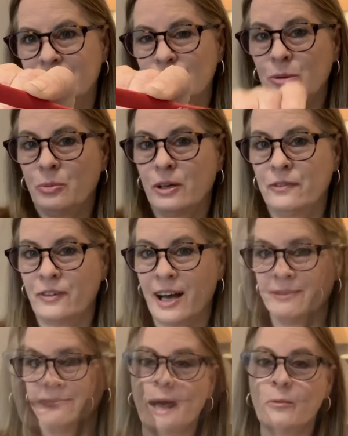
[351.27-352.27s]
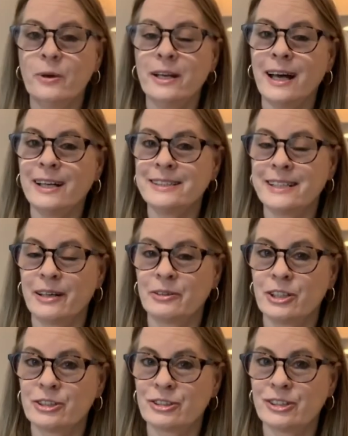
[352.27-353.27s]
2.5. Um, I went out of
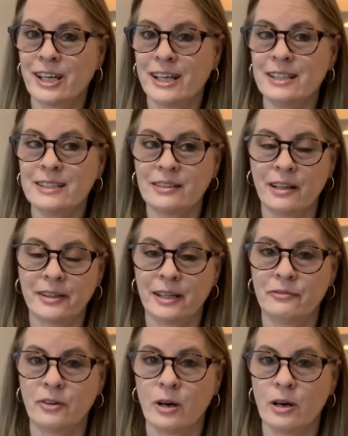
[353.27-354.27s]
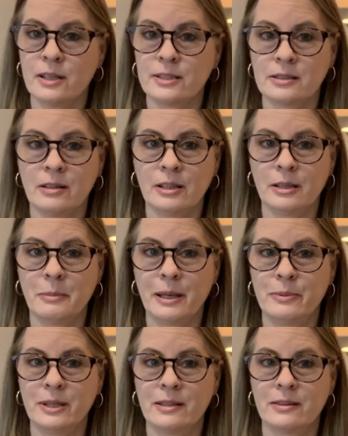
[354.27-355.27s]
town yesterday. It's not that far. It's only
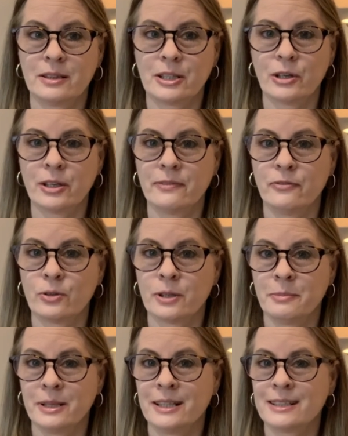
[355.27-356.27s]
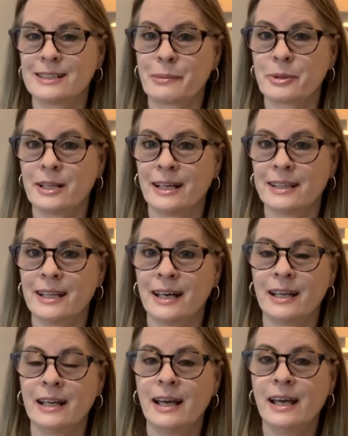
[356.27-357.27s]
maybe 30, 40 minutes, something like
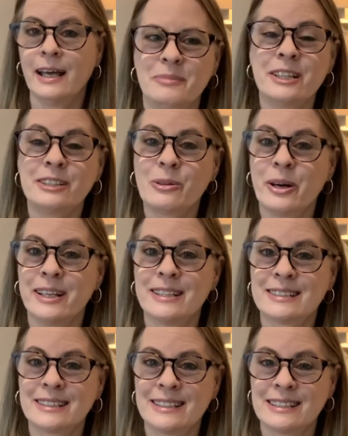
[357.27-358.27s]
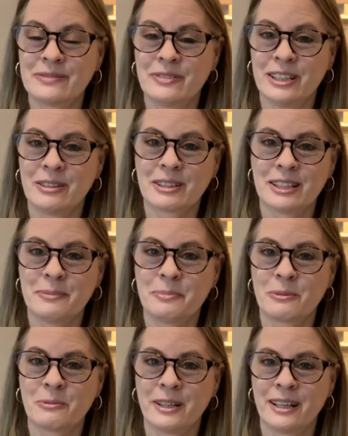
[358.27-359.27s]
that. Let's go ahead and see this video clip
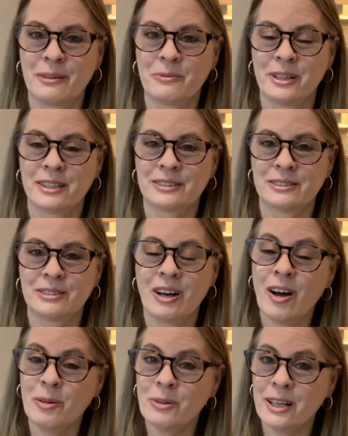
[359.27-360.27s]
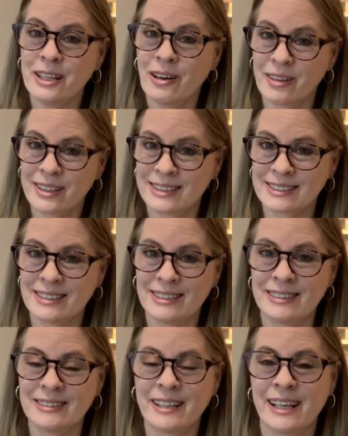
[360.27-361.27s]
of when I went to Conway,
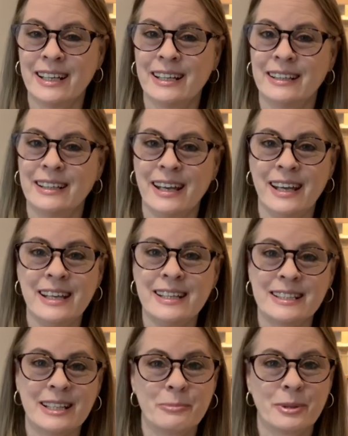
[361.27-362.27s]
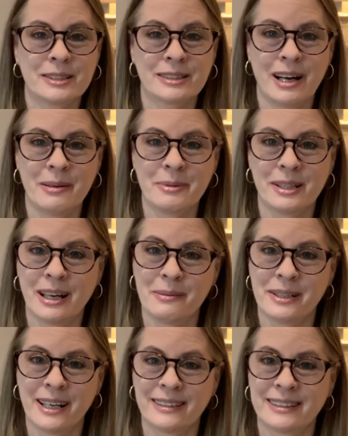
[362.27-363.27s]
Arkansas and ate and went to Hobby
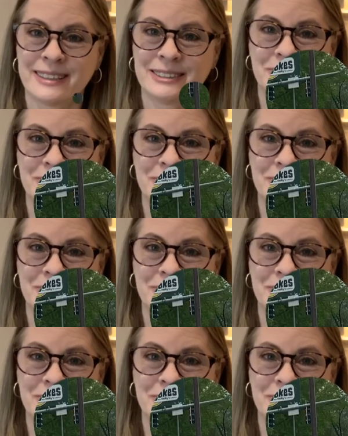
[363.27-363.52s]
Lobby out there.